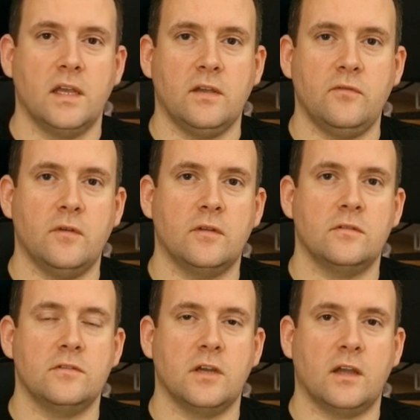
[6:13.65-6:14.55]
If you want
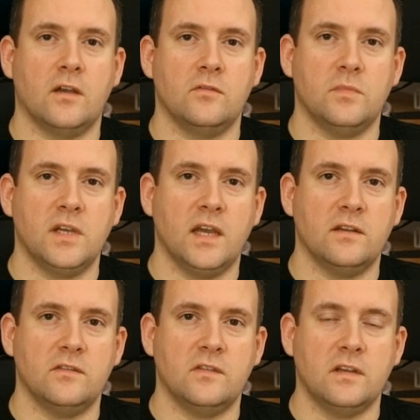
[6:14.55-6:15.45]
to check out behind
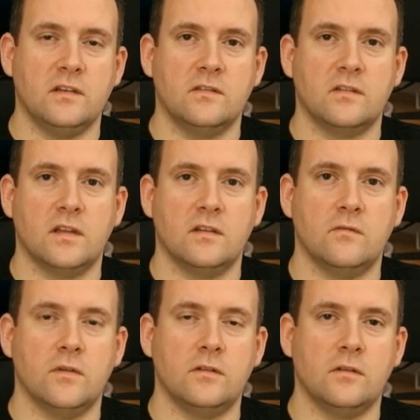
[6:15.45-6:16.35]
the scenes and
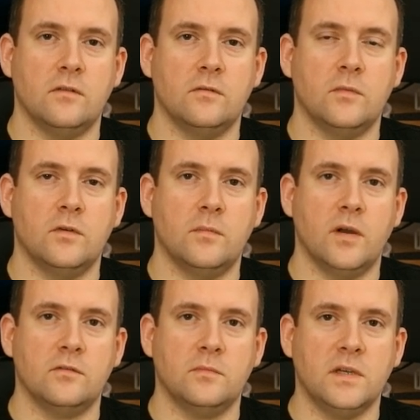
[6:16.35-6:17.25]
want to know more
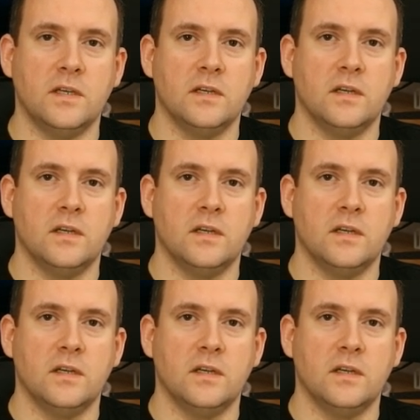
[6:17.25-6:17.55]
about me,